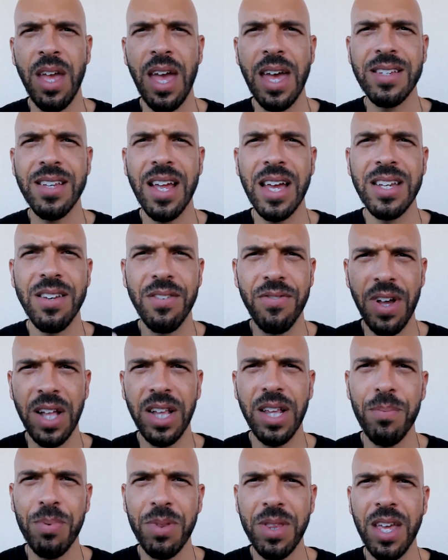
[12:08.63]
as I
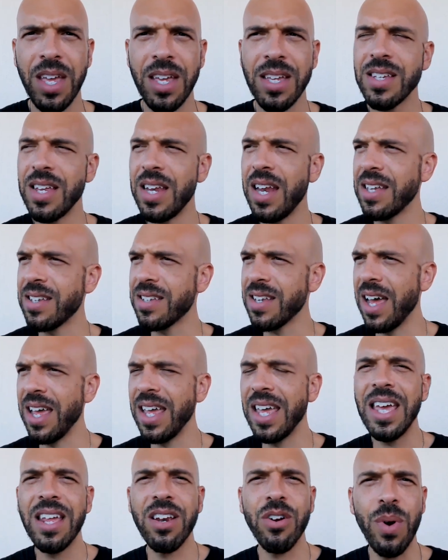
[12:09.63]
develop things and as
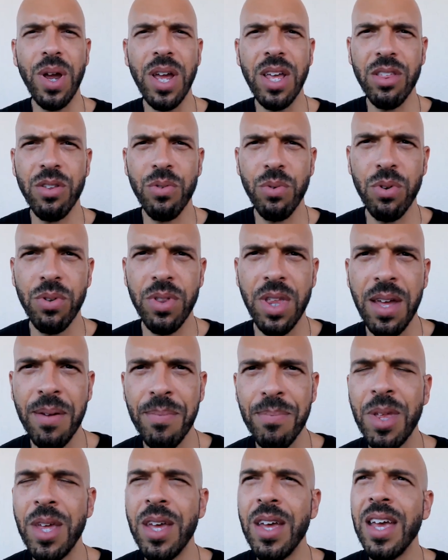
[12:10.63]
I iterate through
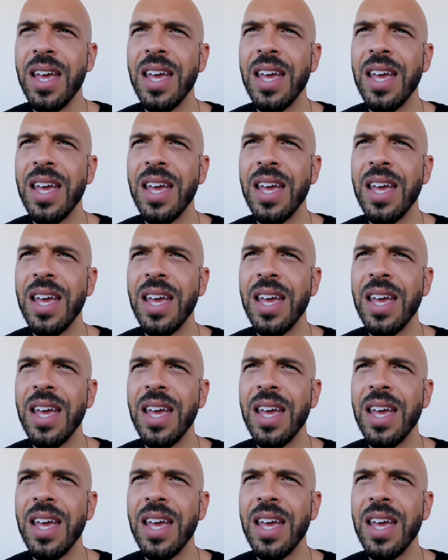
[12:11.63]
them.